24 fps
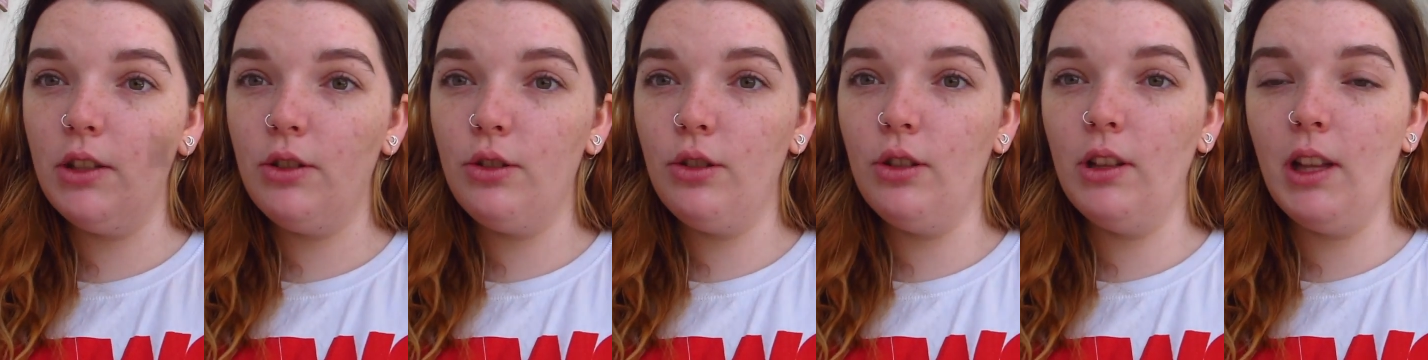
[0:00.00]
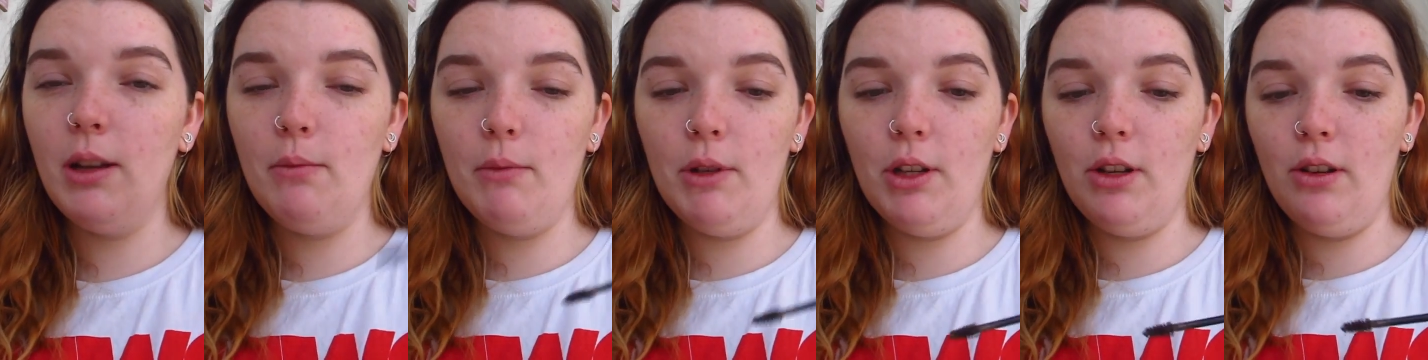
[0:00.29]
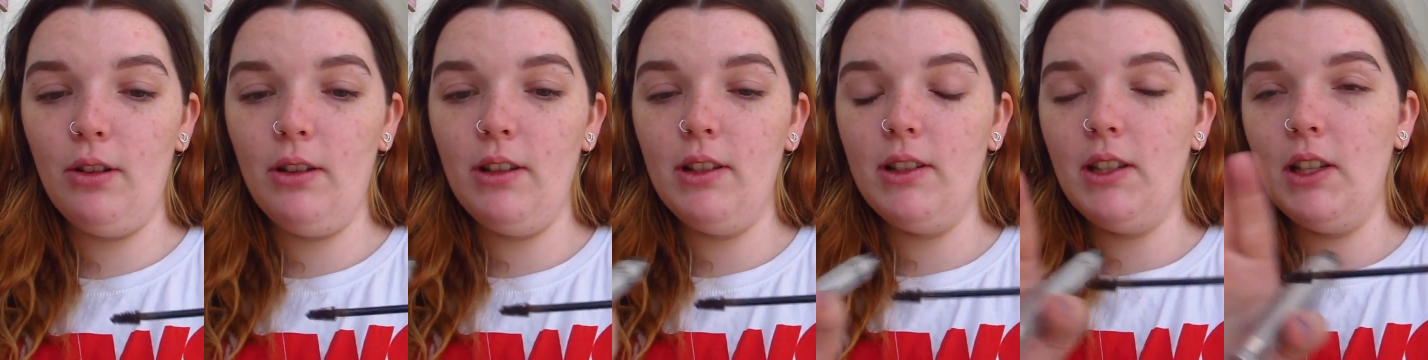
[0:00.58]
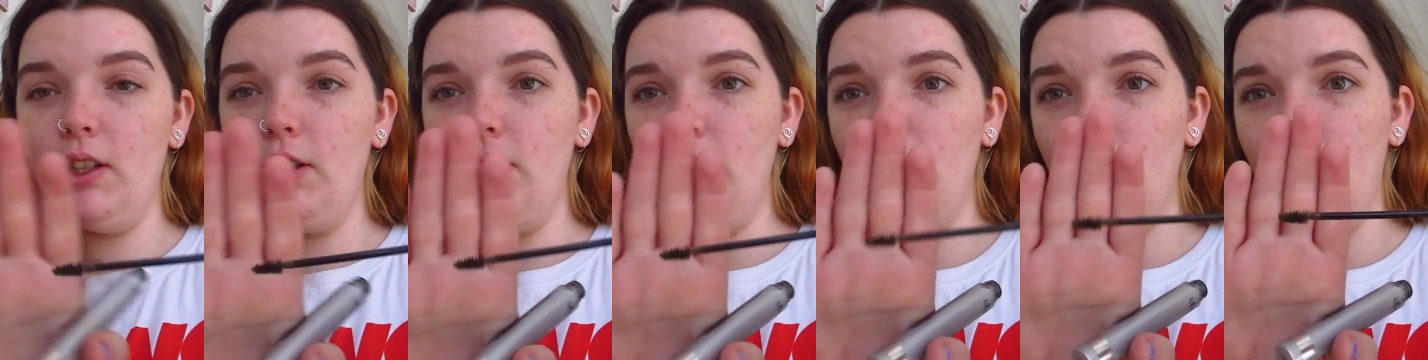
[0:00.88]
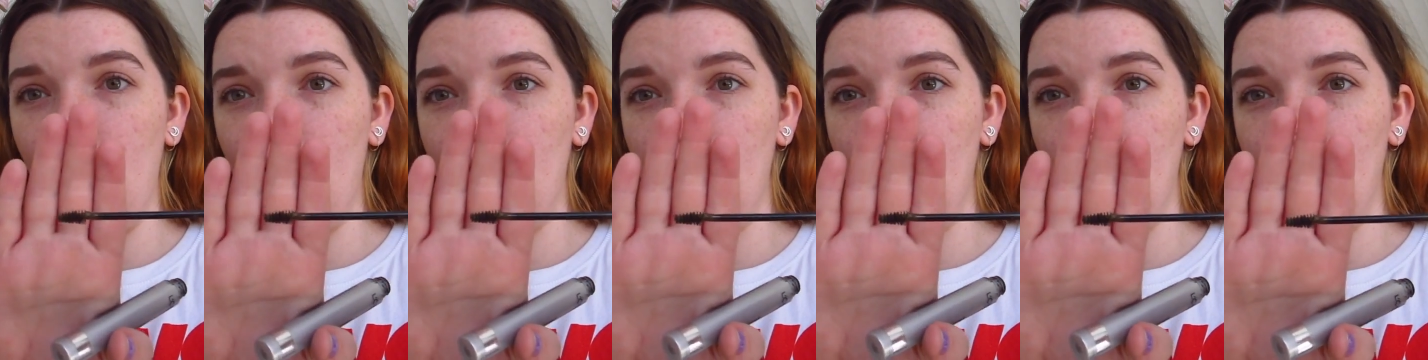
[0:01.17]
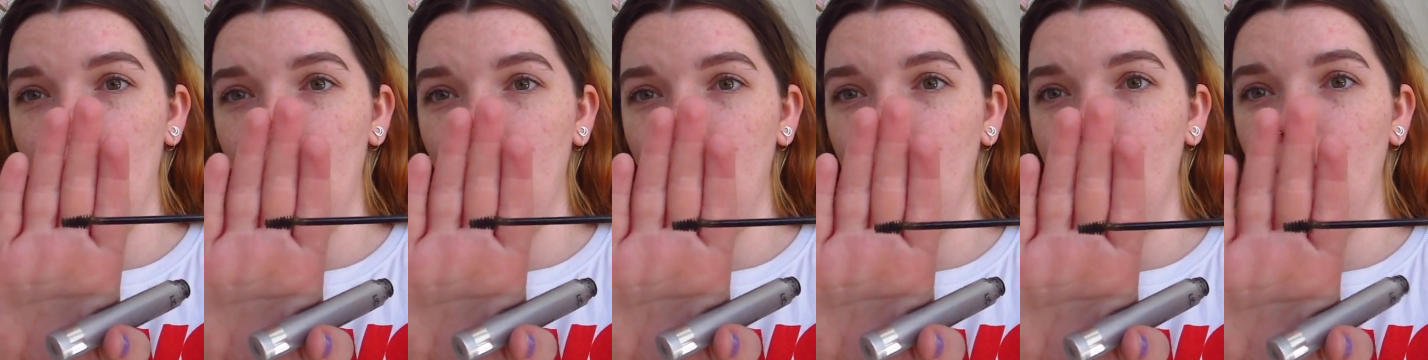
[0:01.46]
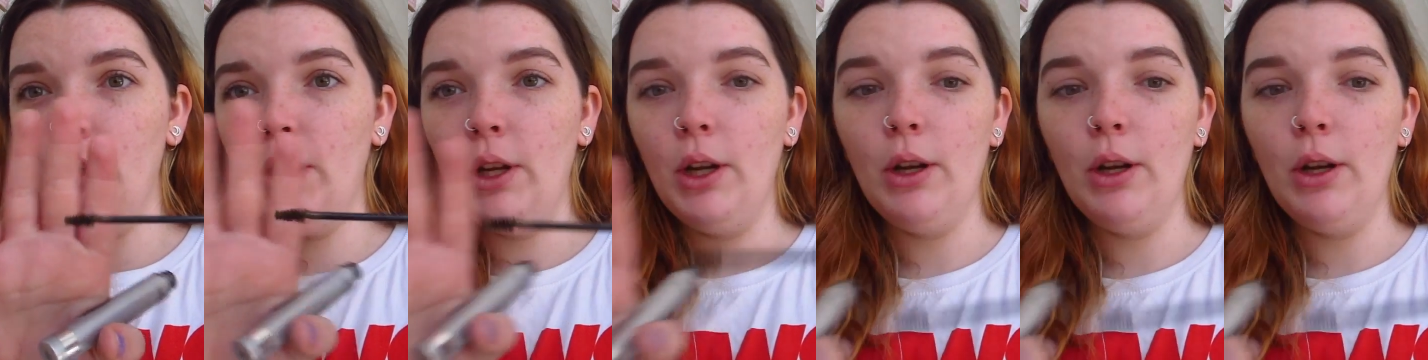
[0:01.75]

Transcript: do let me know because I do love the little